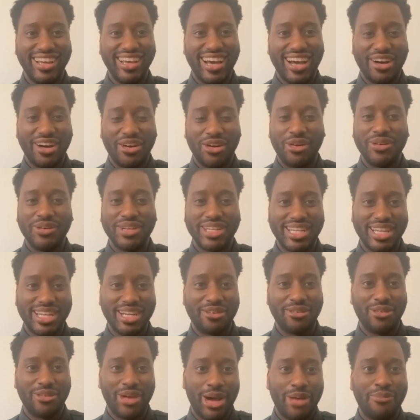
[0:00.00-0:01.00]
I always see
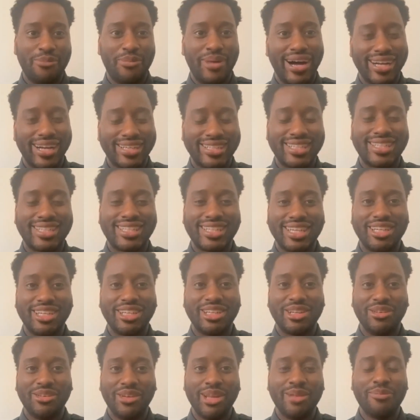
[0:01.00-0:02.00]
the red box instead of
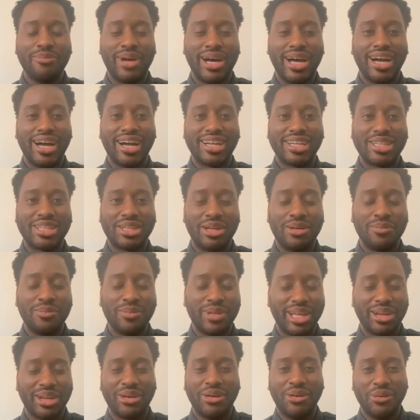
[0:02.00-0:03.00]
the green box. So I'm
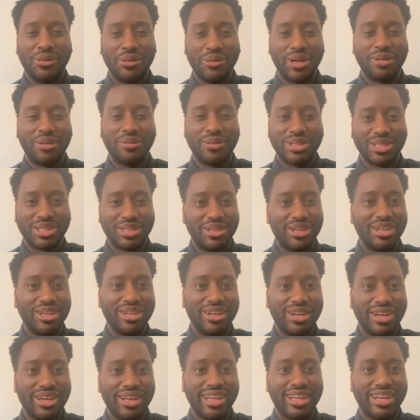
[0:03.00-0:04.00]
like, hold up, what's
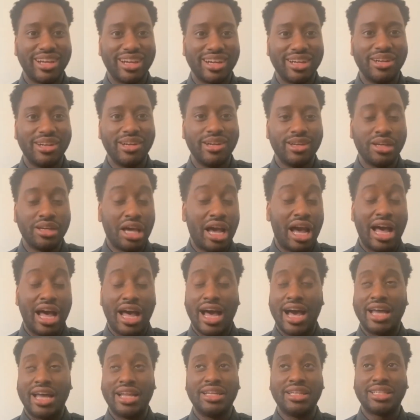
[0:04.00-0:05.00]
going on here?
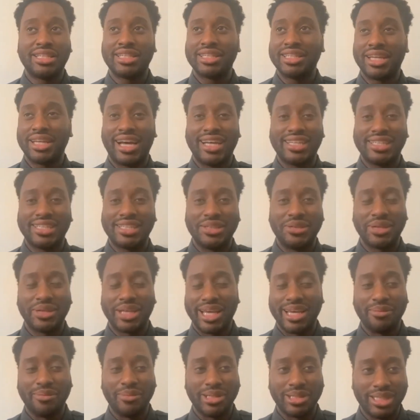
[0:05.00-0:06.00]
Honestly, I still
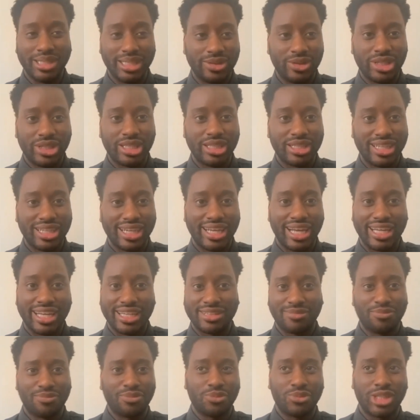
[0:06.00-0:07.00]
can't believe it. Like, I
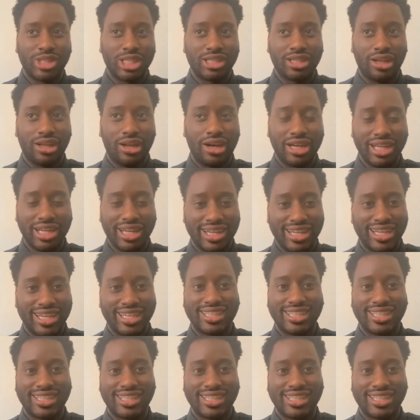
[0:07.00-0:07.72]
just logged in